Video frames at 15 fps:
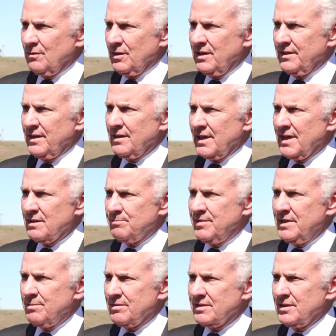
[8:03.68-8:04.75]
Well, there are a lot of
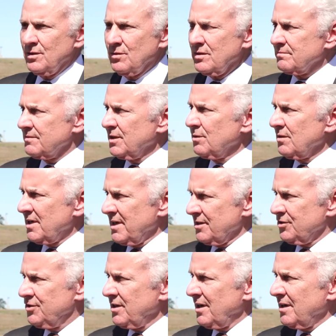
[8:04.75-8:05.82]
people don't don't
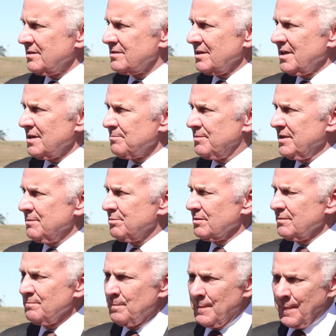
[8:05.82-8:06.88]
like shots. A lot of
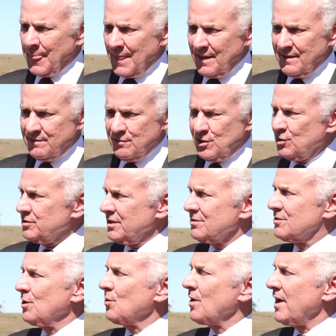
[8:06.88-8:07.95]
people don't,
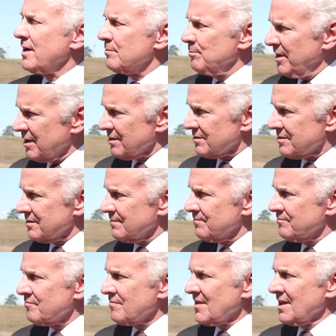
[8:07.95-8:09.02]
just don't like medicine,
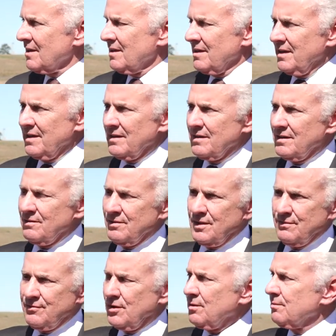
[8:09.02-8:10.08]
and
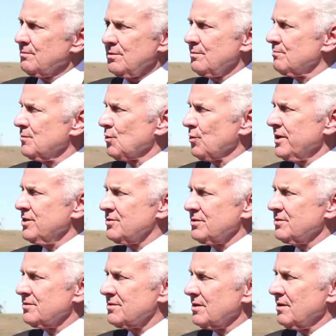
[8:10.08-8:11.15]
for
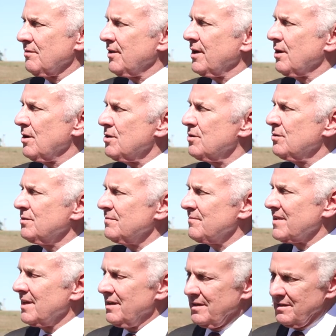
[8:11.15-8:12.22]
reasons of their own,
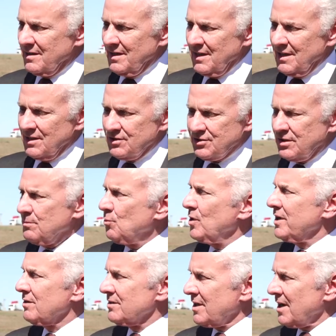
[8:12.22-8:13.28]
and some
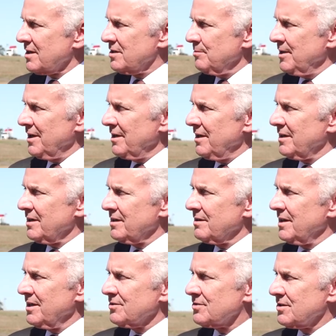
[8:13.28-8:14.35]
well documented, and,
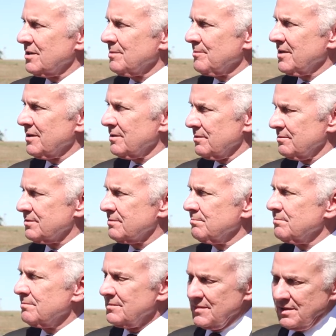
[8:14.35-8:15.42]
and some that are
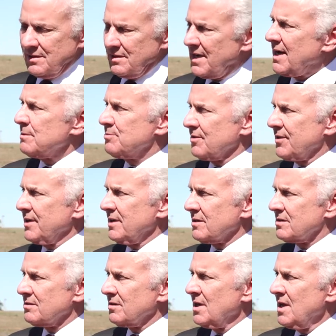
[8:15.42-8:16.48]
uh,
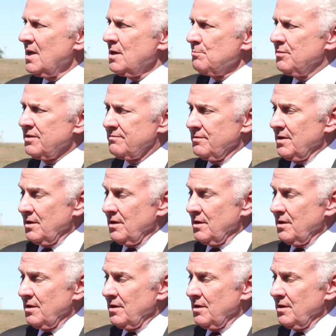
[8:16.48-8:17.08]
hypothetical. But